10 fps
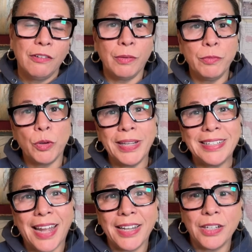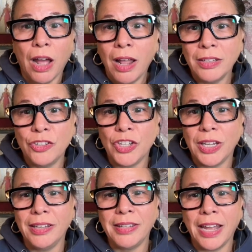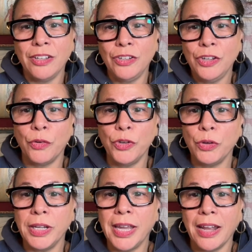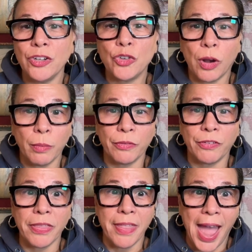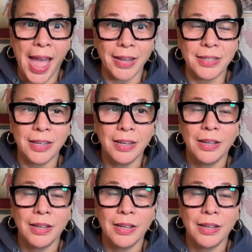from doing Scientology, then you can get in trouble for that.